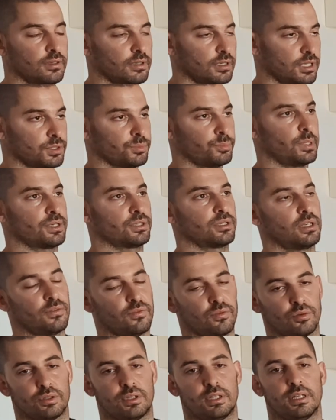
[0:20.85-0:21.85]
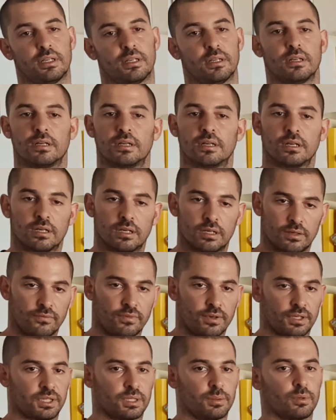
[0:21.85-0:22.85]
especially for the
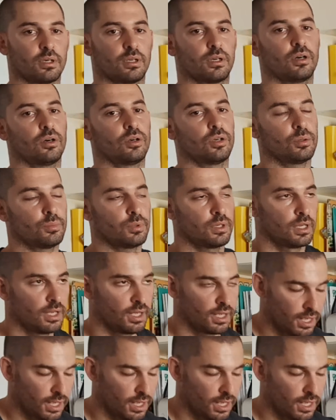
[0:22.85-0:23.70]
vertebral column,